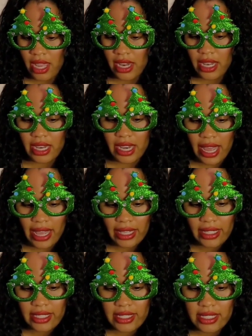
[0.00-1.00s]

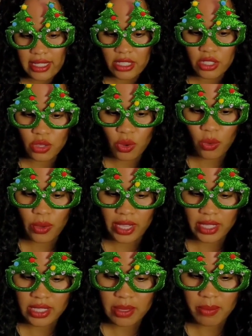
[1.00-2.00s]
Next, it's
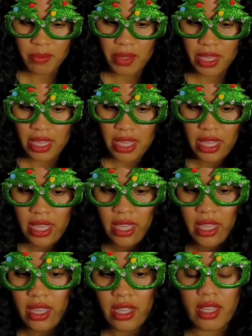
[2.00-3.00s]
going to
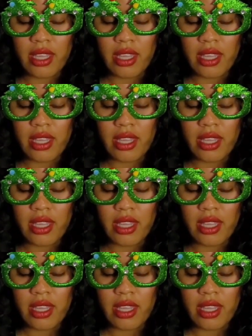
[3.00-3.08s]
be